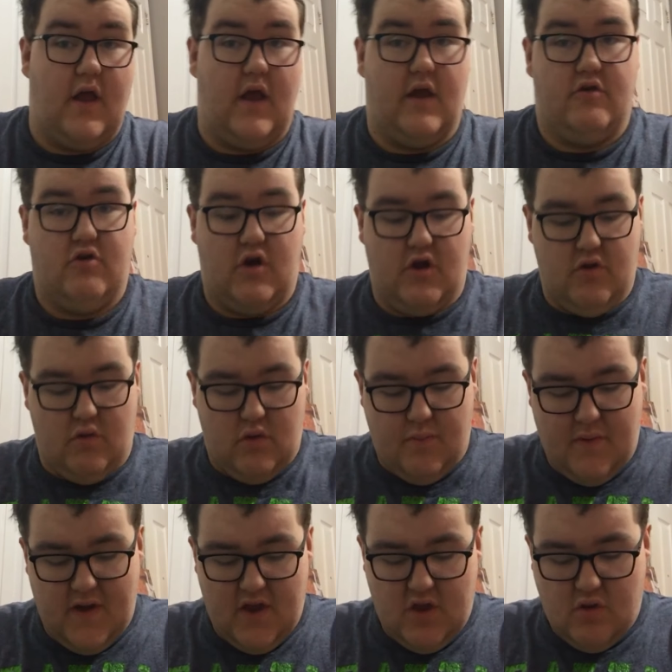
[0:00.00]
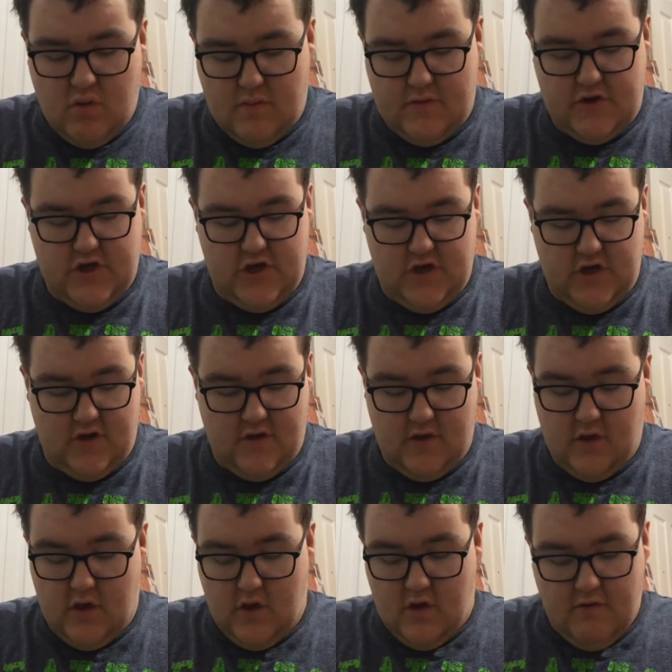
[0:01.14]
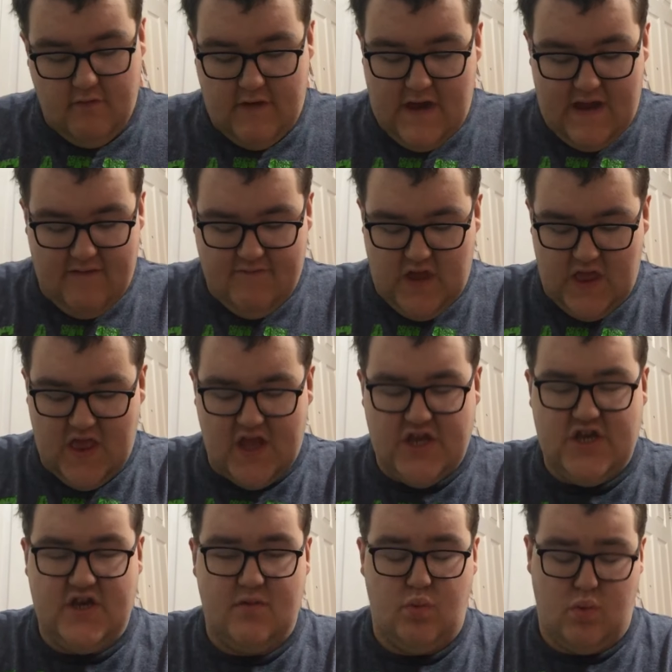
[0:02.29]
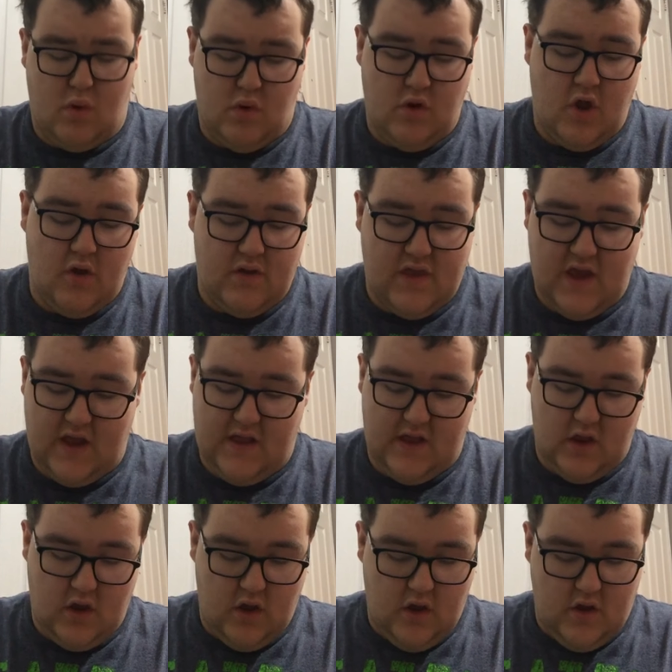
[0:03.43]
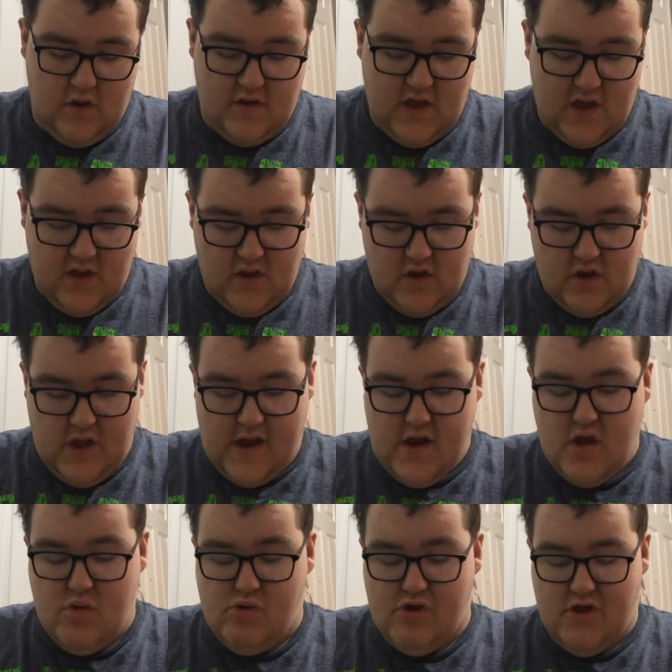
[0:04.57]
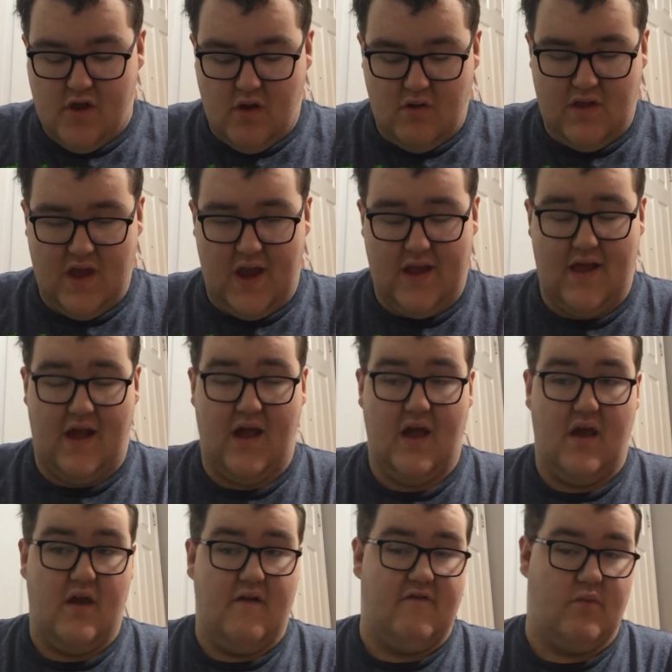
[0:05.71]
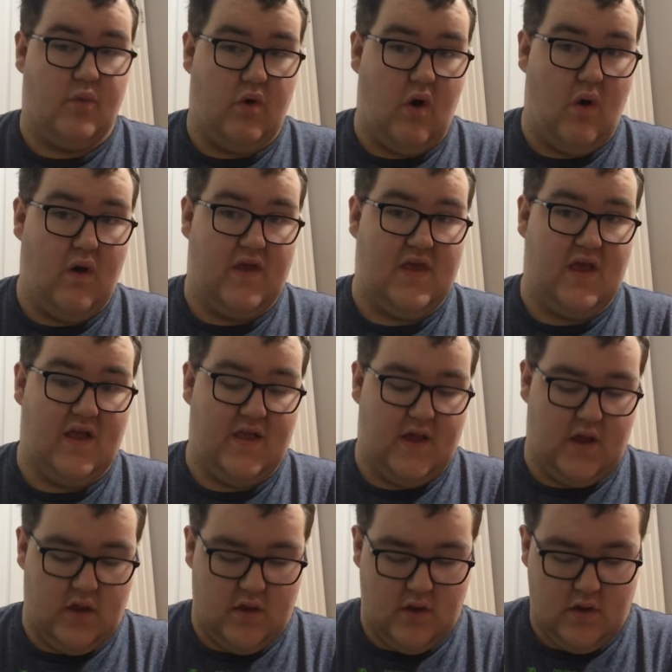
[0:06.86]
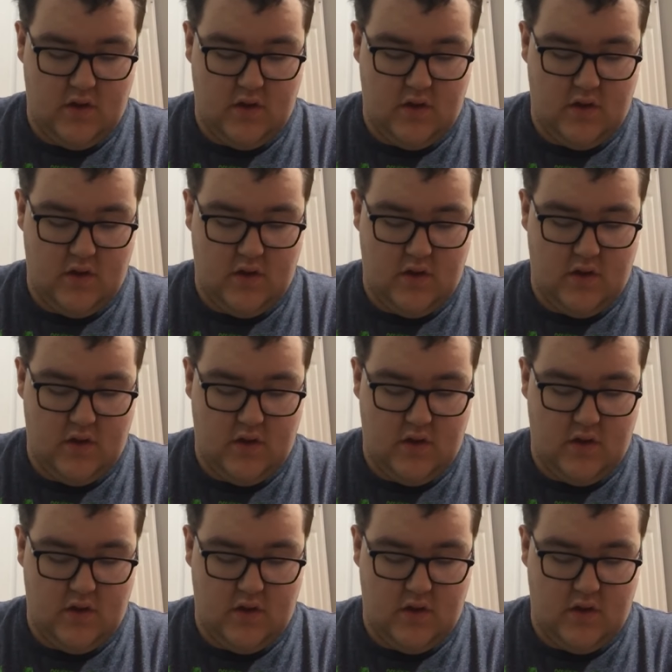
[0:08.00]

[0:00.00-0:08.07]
I tried to explain to her, but she just laughed. And then she wrote notes saying that, that then he reads notes saying that from Chloe saying that